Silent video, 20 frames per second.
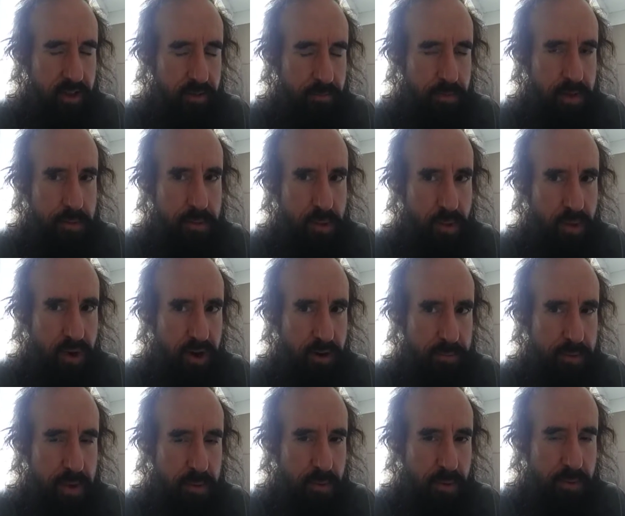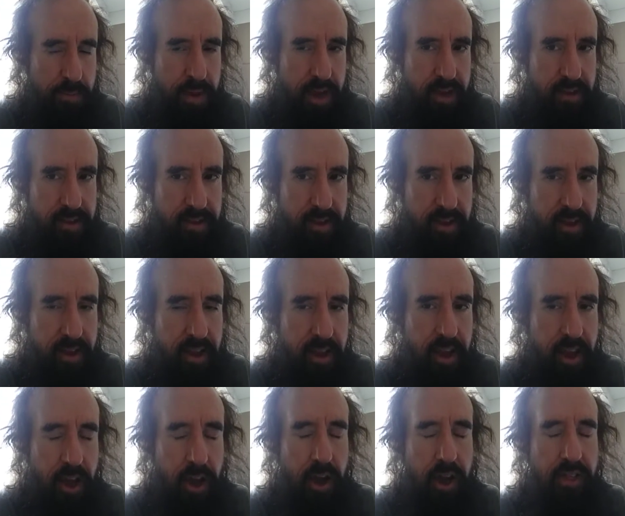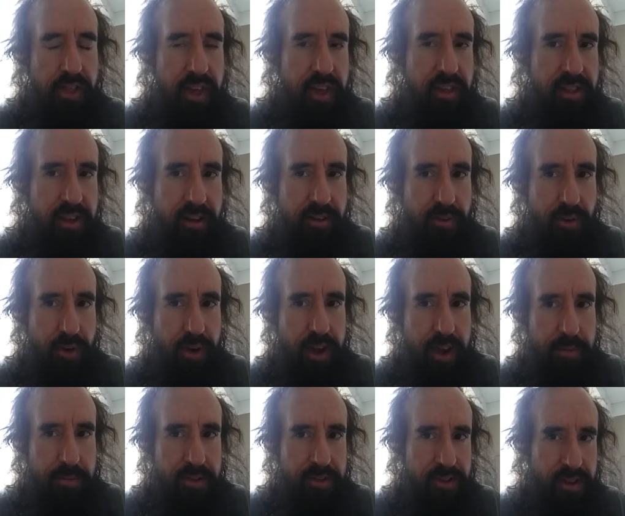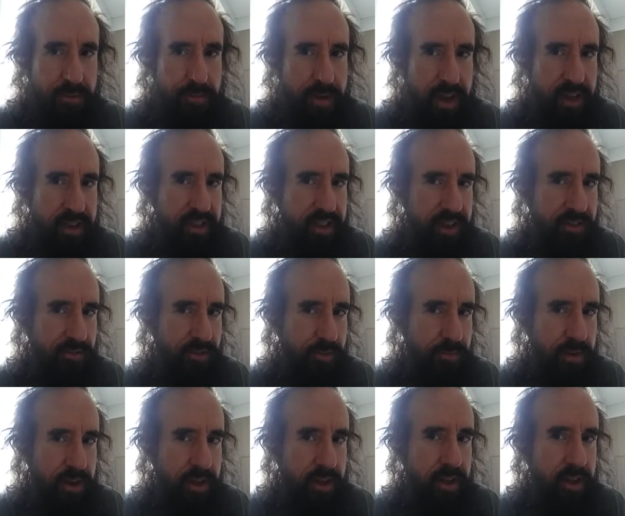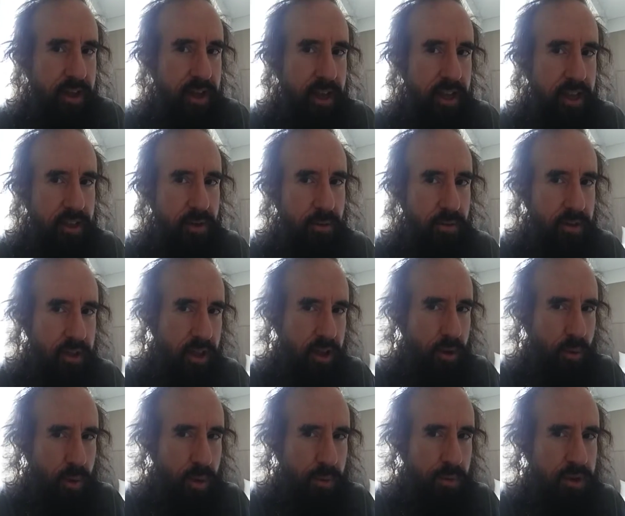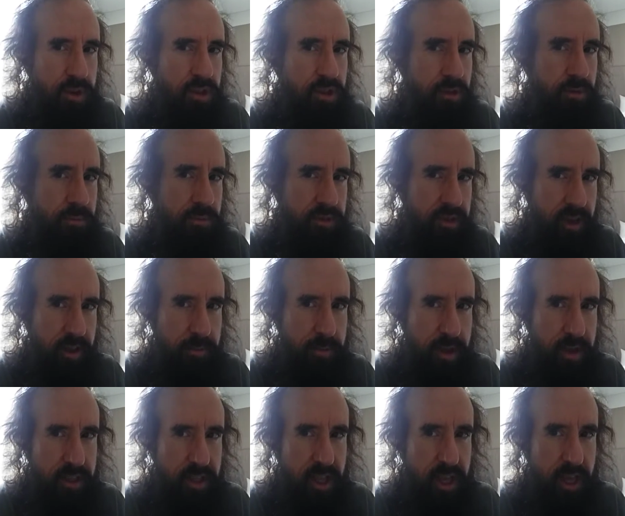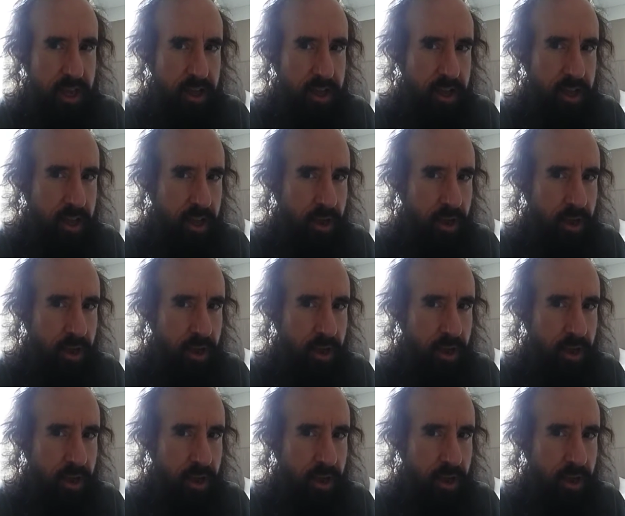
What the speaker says: Maybe we are. Maybe we're back to I think therefore I am. Let's come back to that for a minute. What would Hume say about that?